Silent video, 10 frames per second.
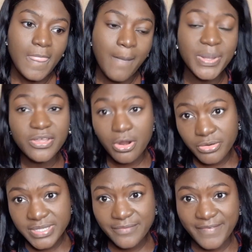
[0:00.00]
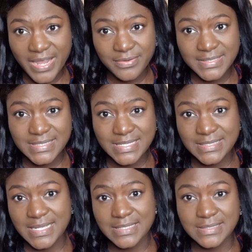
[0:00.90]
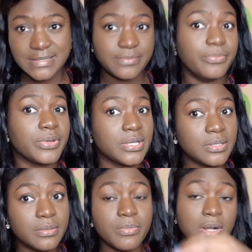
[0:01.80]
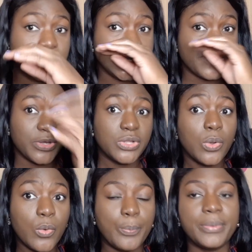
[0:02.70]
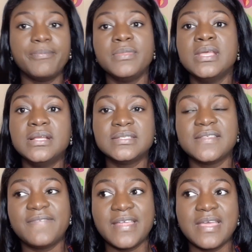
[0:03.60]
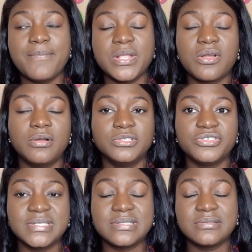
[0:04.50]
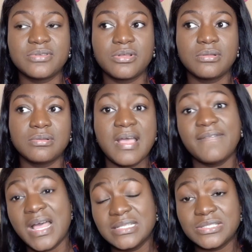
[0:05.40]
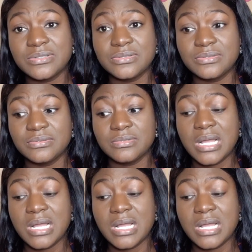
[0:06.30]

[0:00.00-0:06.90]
But the coronavirus, in a sense, is bringing hope to the fact that many countries have had to